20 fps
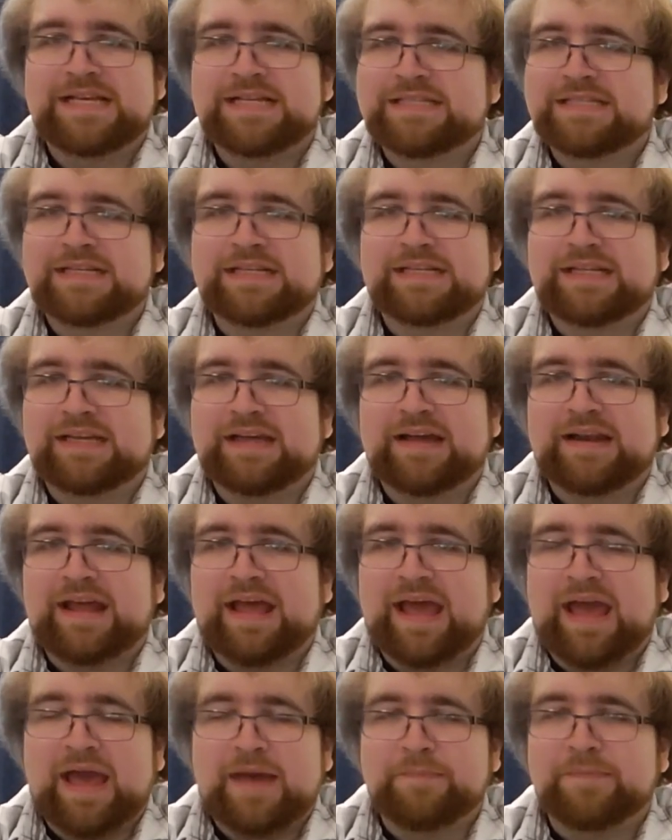isn't
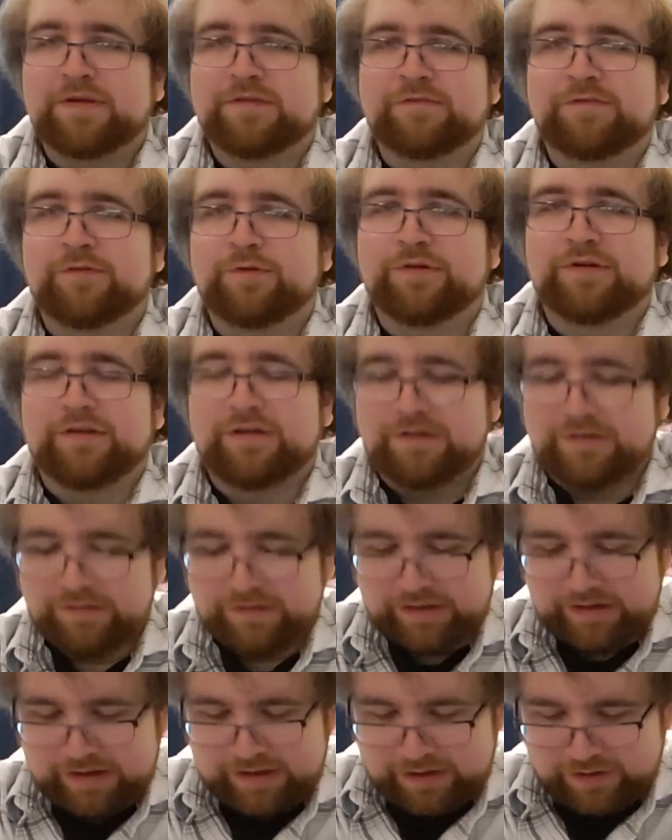gonna happen for her,
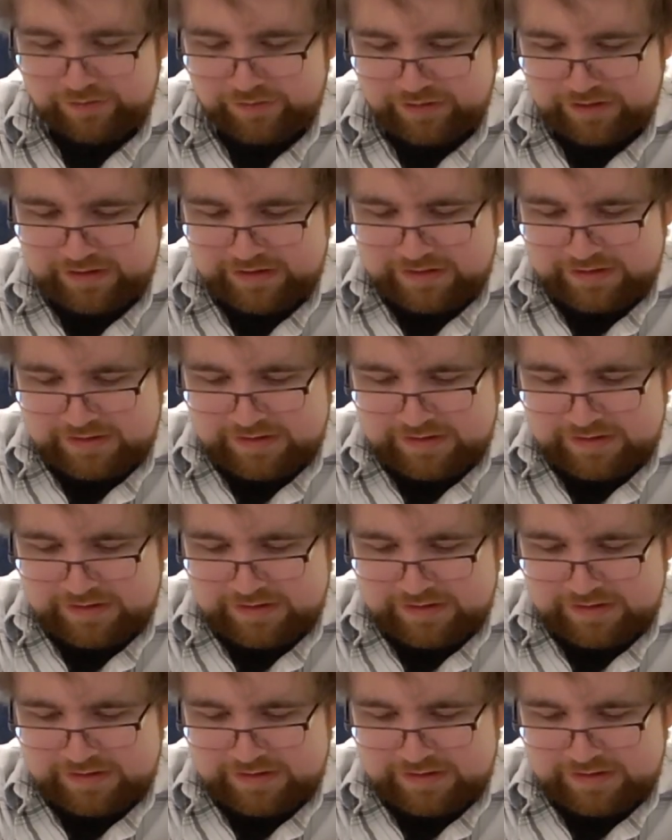you know?